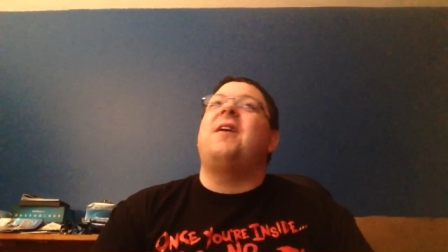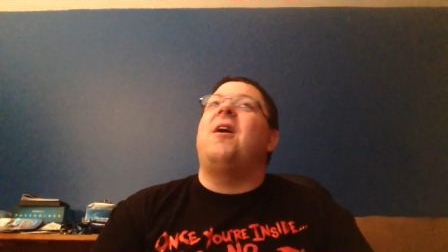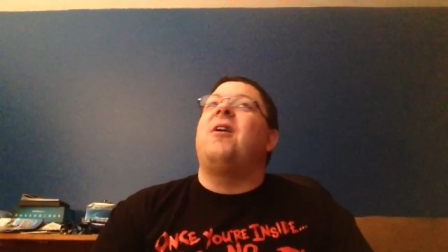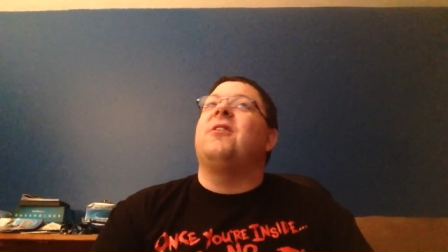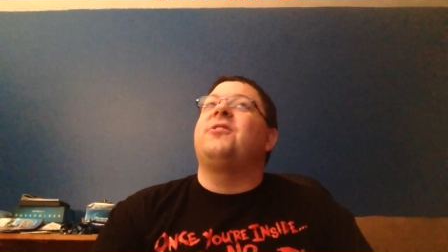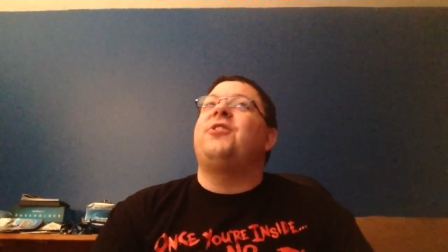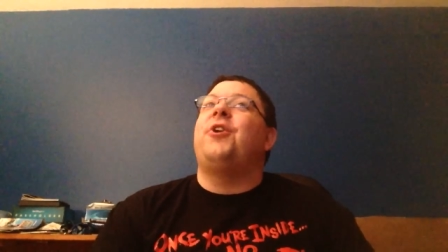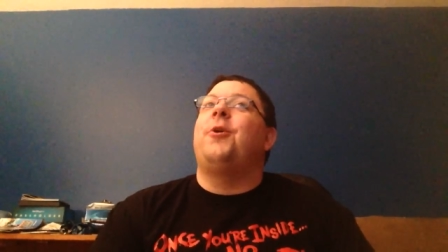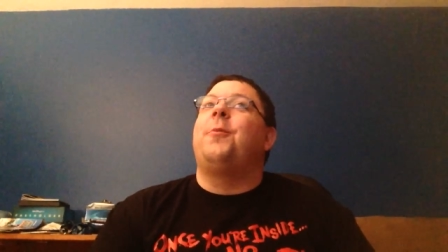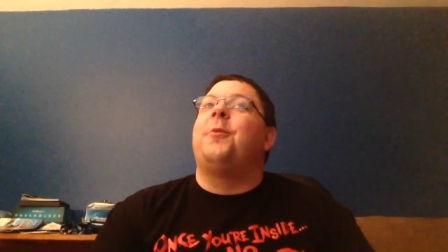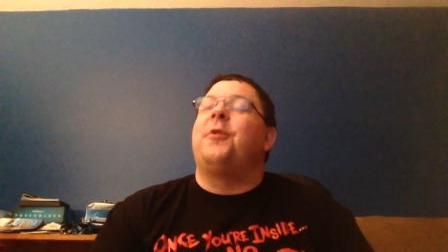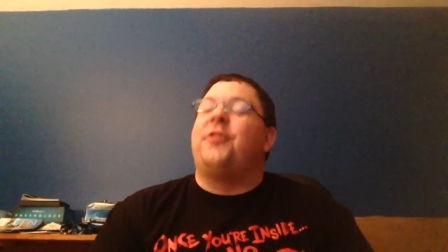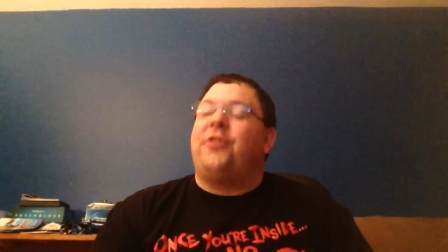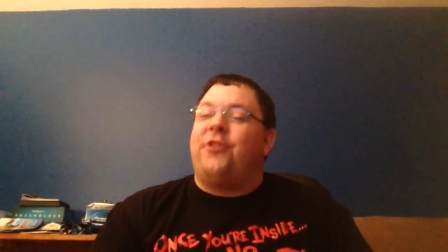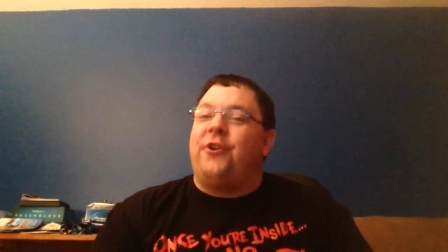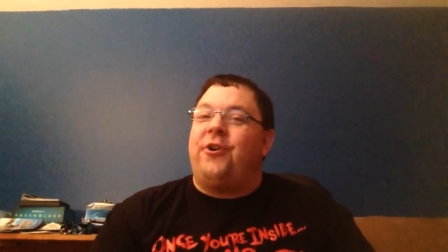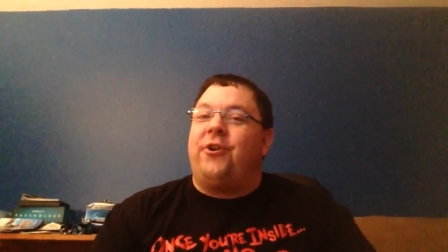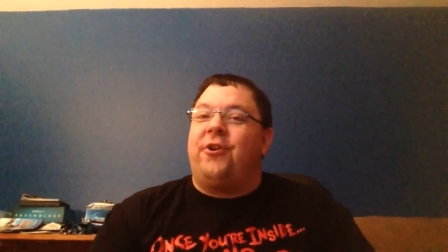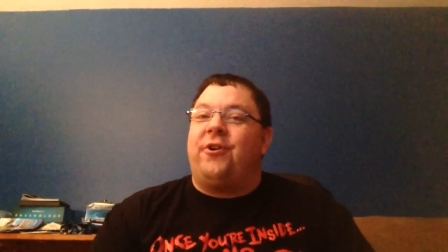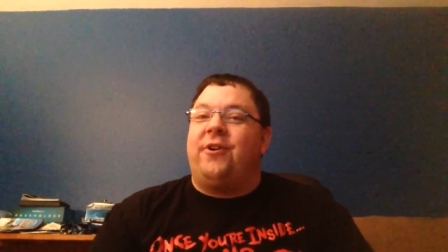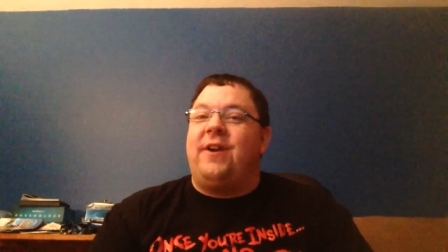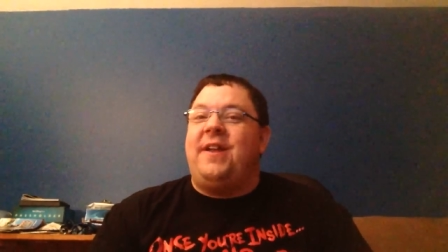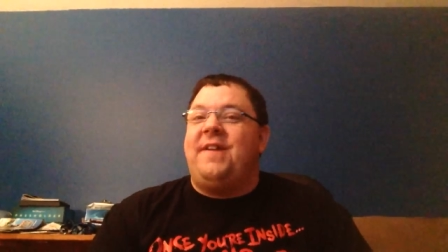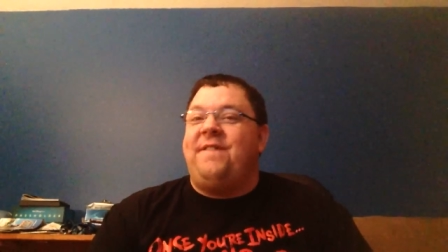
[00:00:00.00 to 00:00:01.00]
October
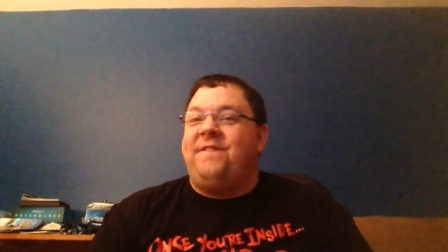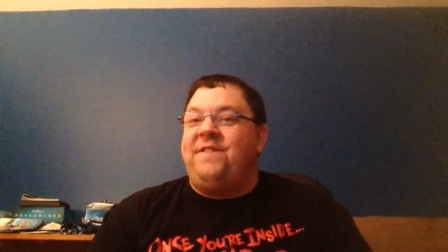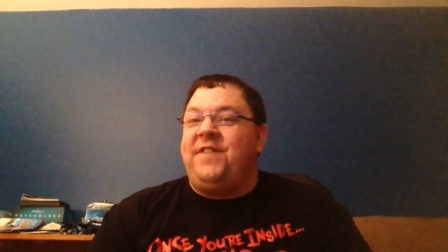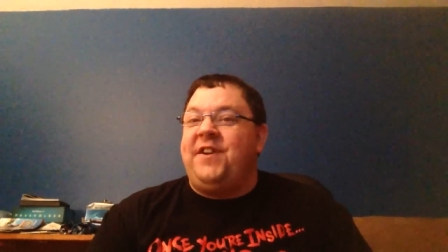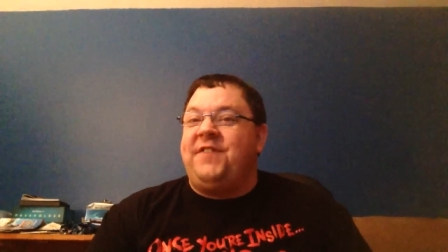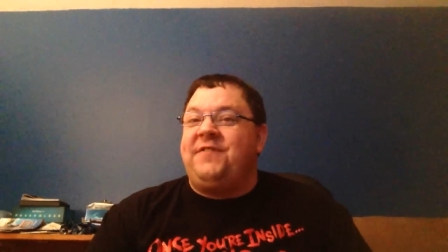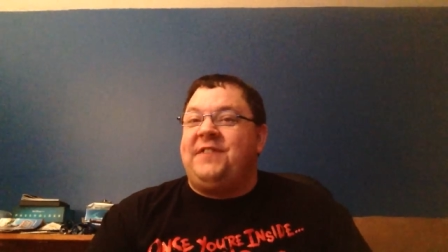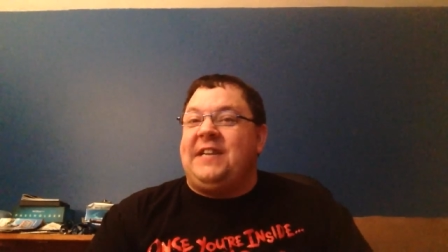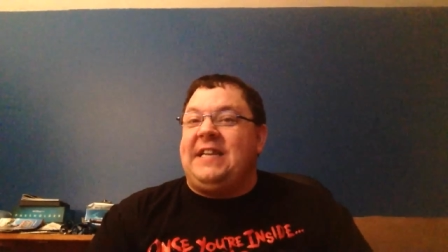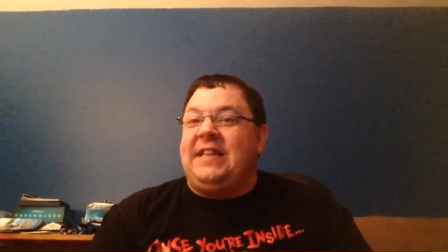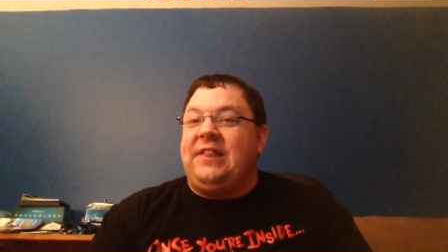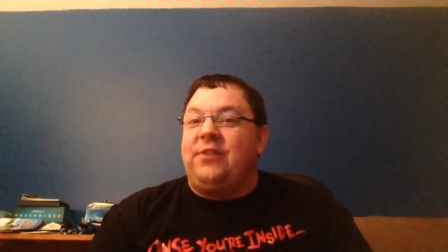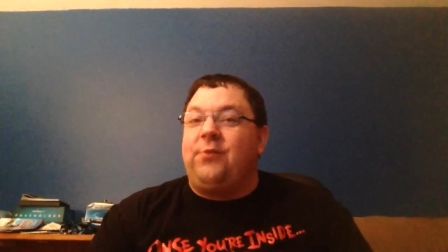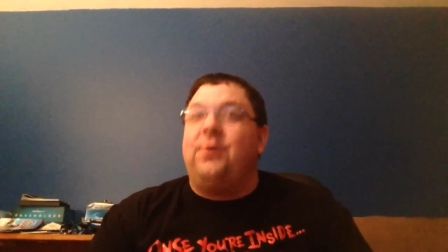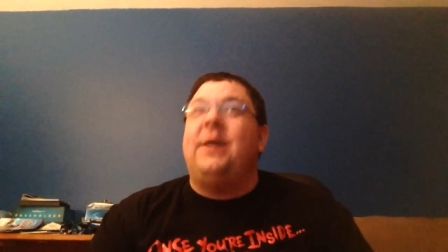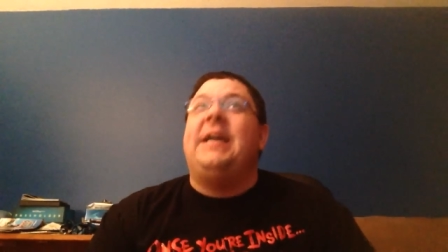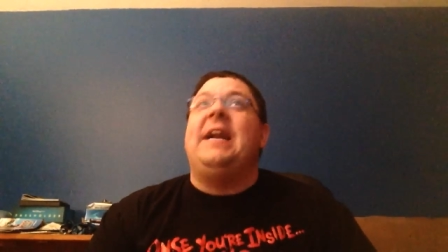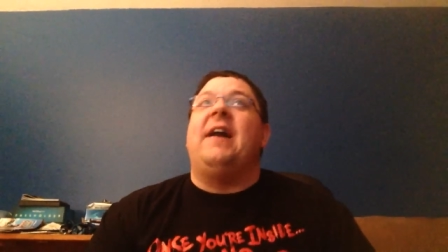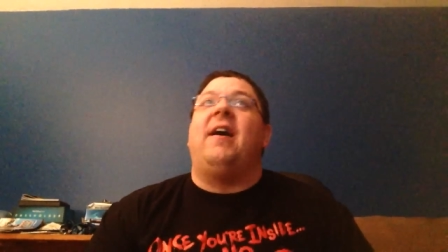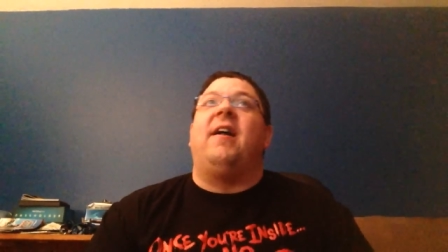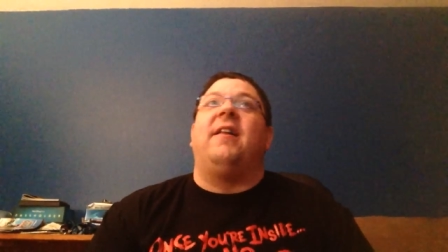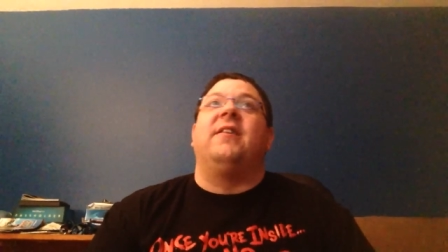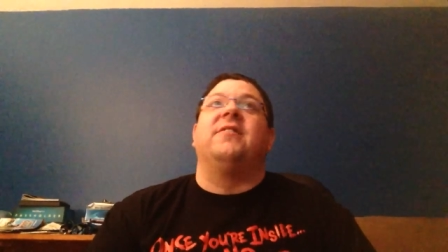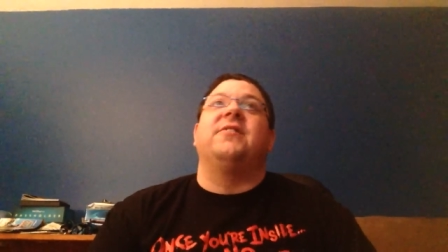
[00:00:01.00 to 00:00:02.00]
3rd,
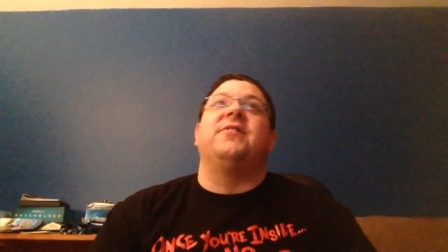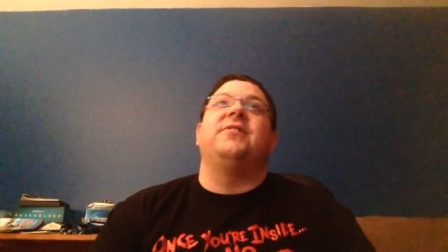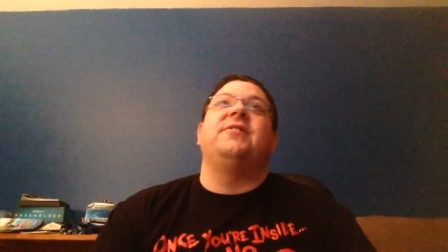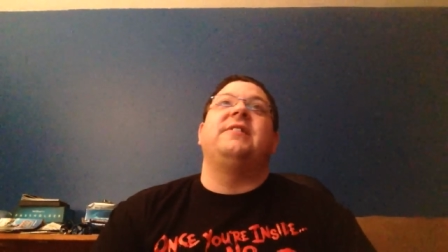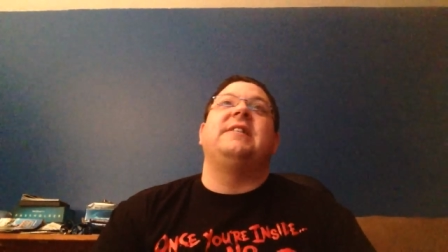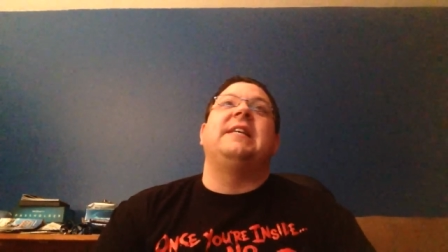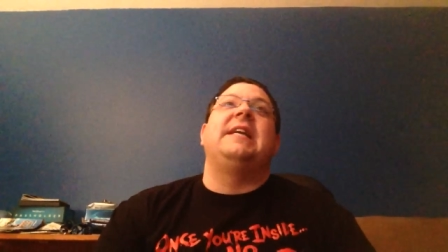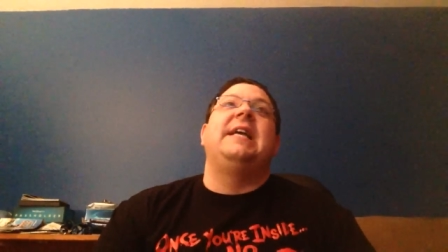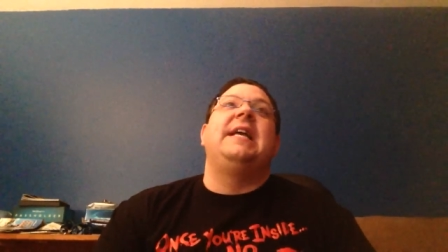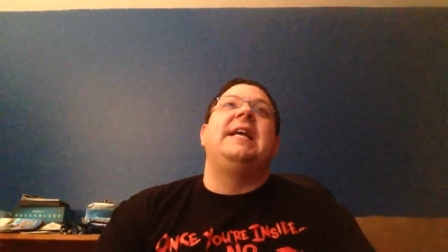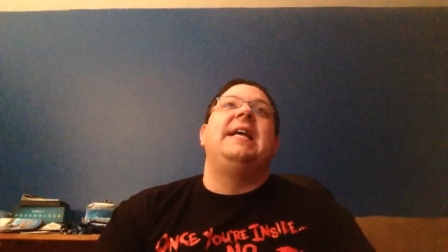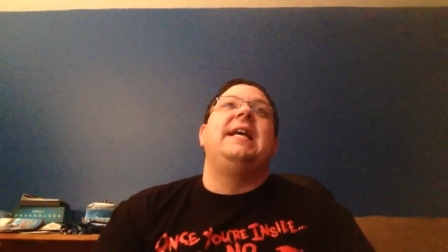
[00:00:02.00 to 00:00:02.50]
$53.